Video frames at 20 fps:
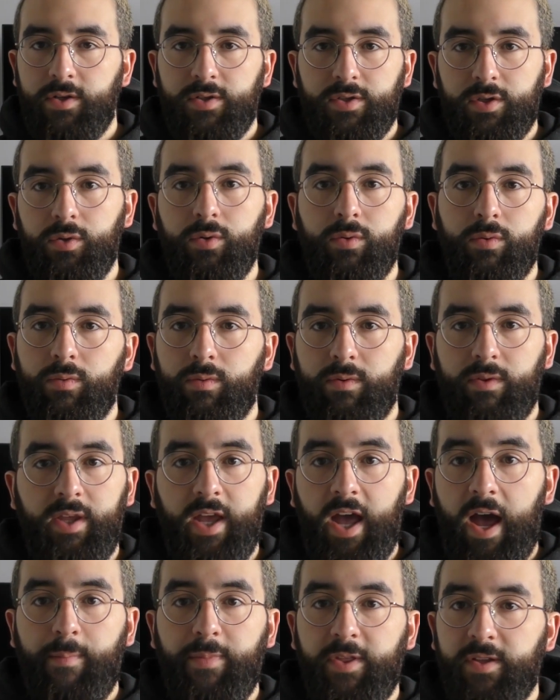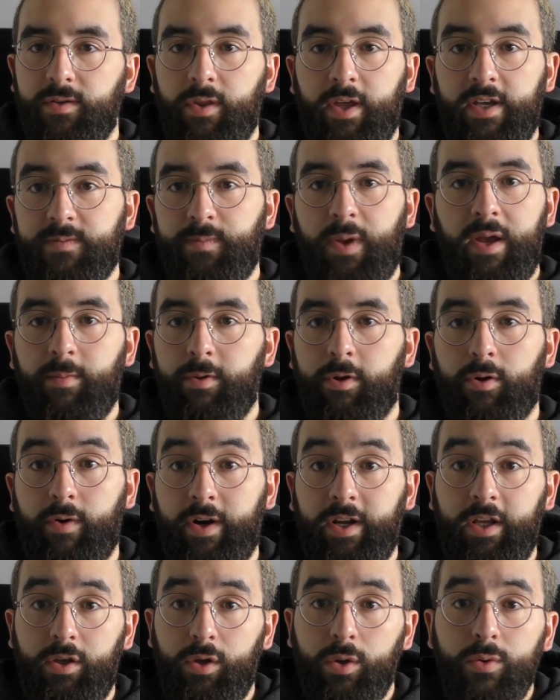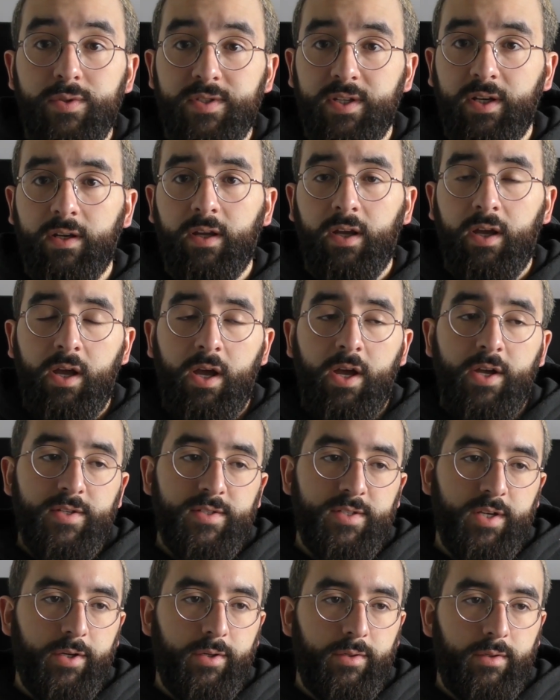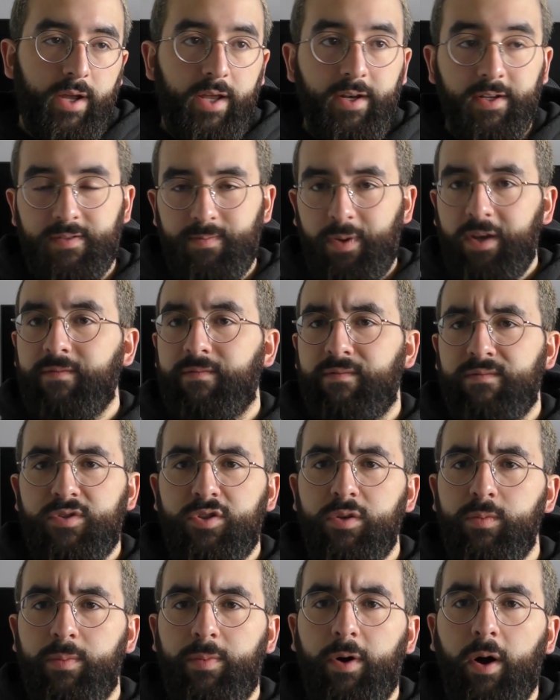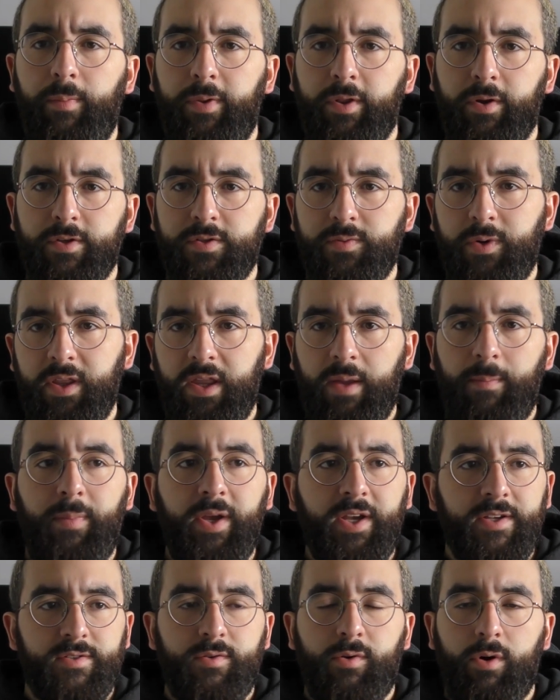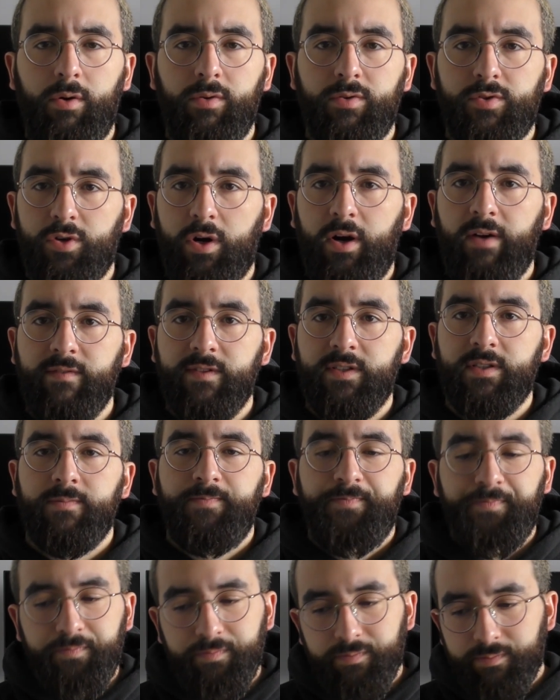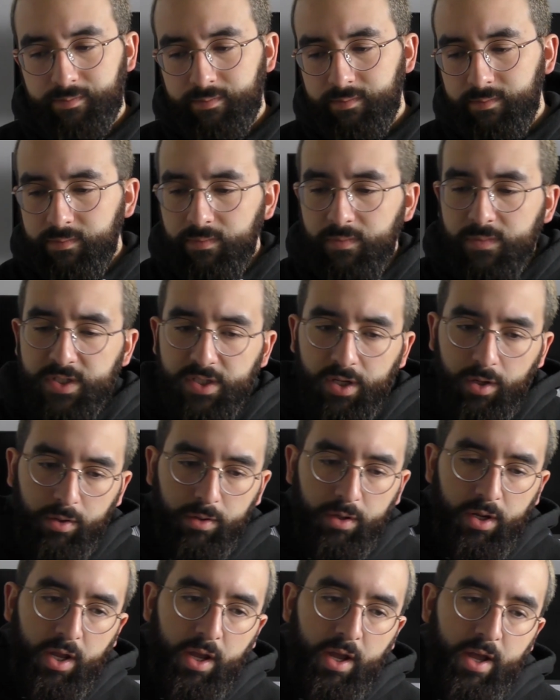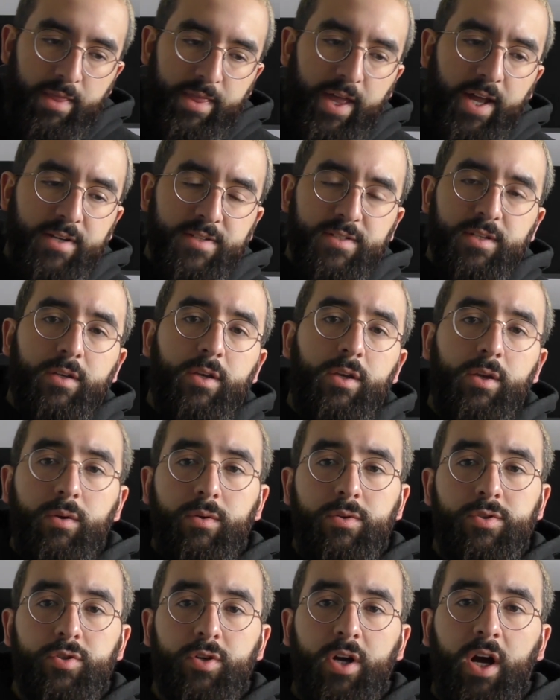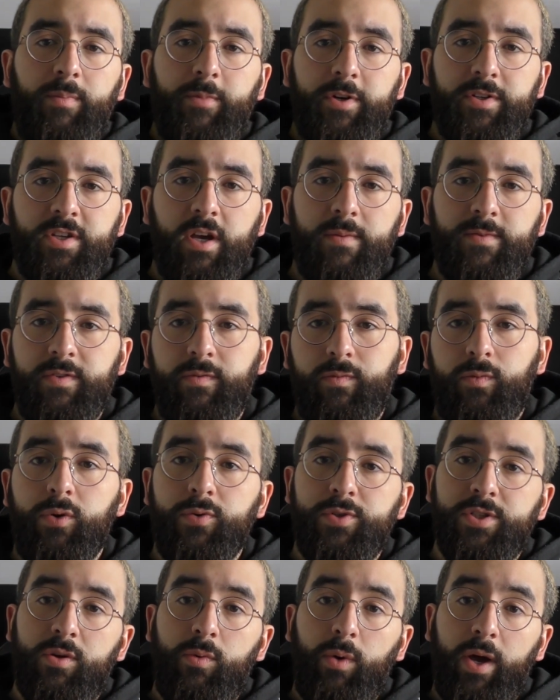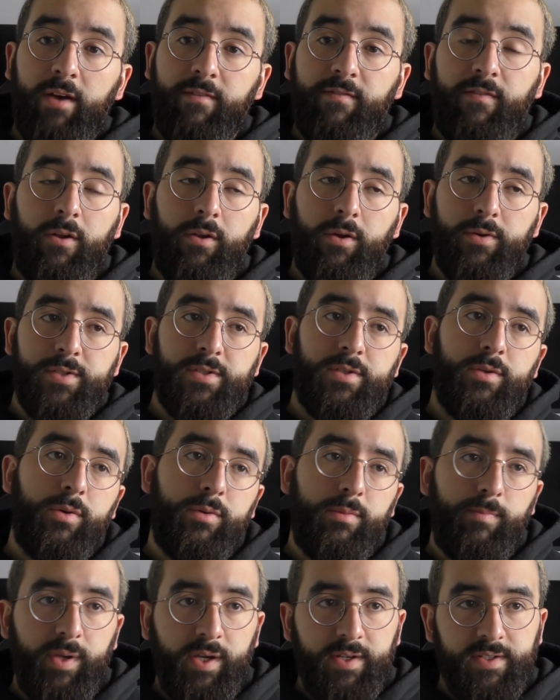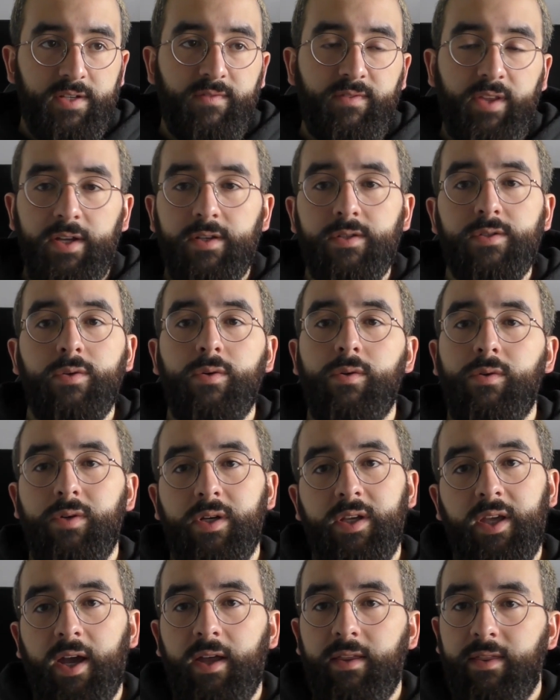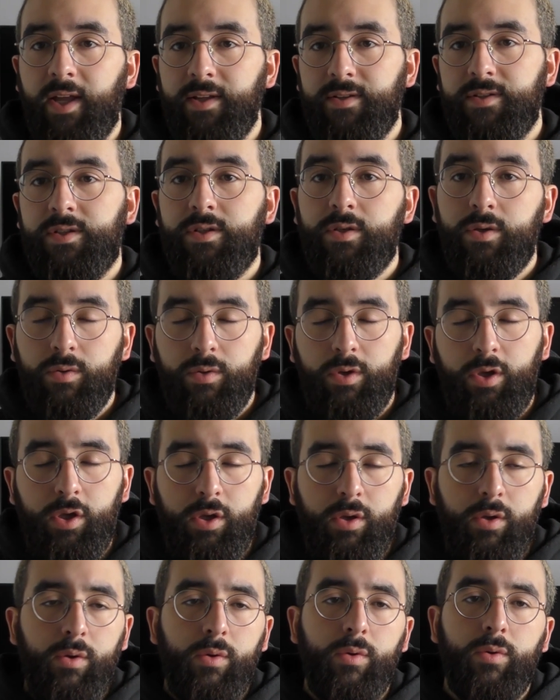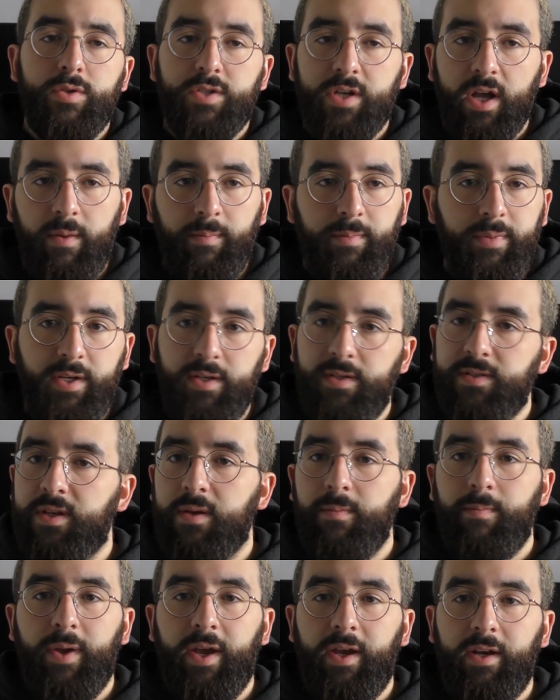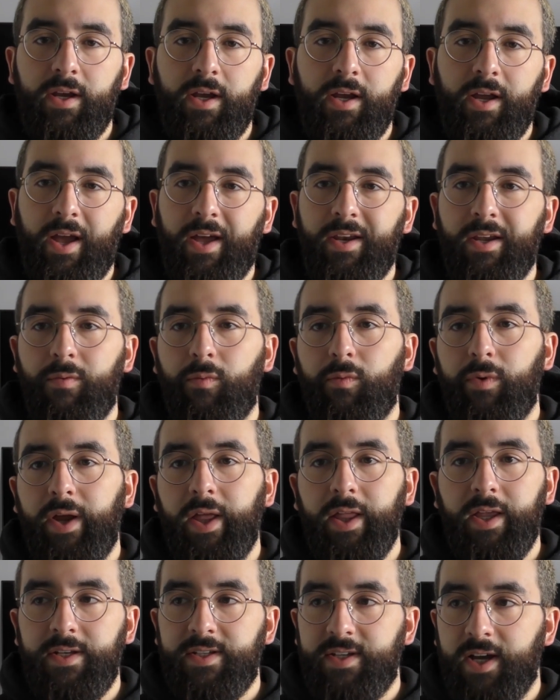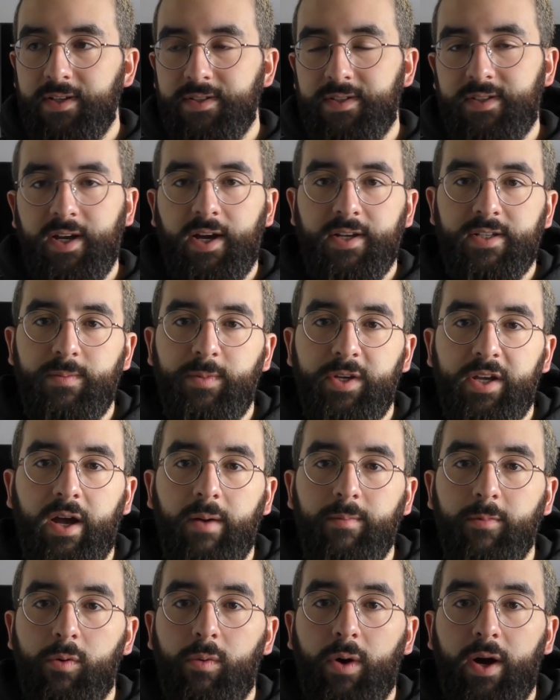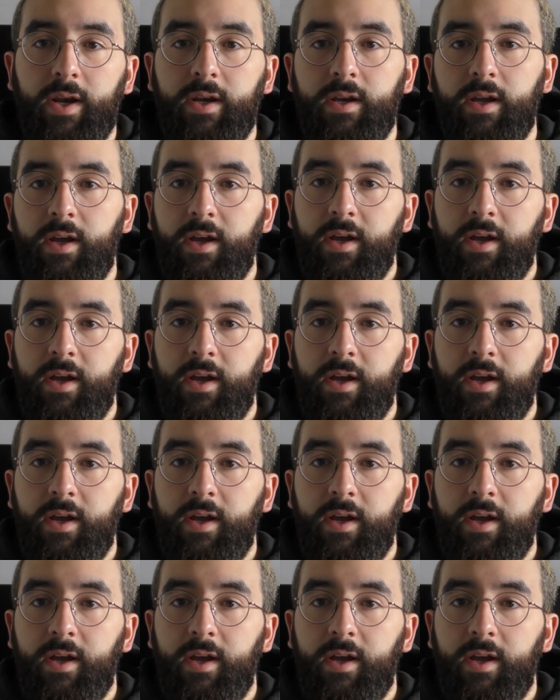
to the app that these people are already using. So, and it's been super popular. It's one of their biggest growth drivers. So that is a huge drama in terms of will Square follow suit, because if they do, again, that's two huge companies competing, and it really does start to become quite